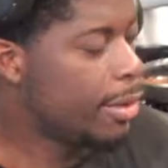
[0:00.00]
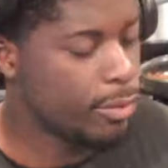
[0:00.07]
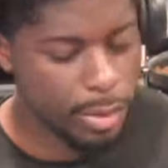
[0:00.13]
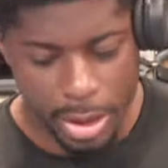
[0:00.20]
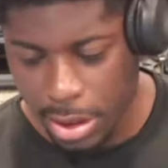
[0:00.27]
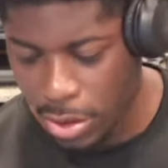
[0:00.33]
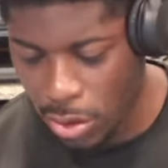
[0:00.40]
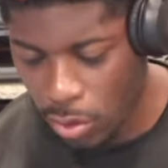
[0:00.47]

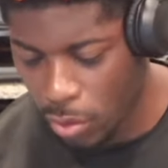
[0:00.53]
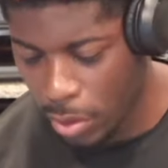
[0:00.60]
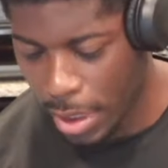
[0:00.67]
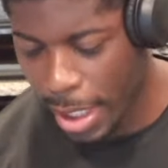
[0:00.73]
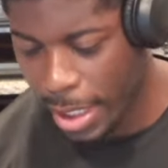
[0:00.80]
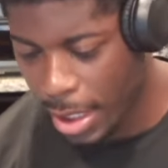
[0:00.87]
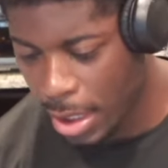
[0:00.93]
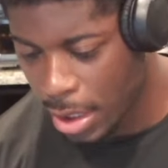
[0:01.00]
really don't
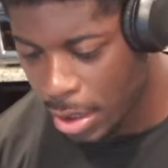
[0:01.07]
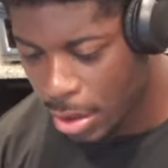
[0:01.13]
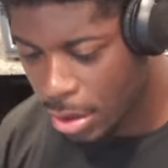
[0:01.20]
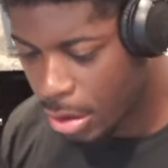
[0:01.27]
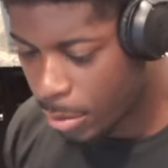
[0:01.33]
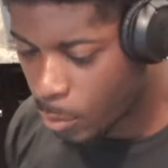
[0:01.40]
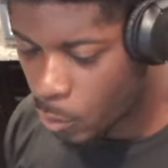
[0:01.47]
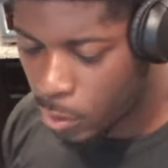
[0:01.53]
like eating
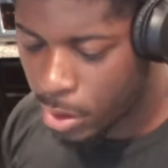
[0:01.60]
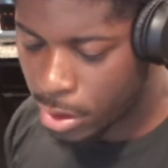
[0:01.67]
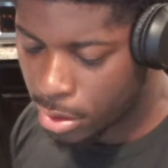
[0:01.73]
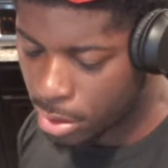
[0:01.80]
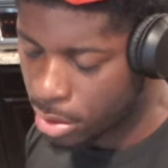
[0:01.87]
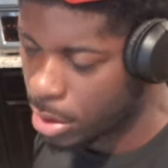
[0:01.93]
in the morning.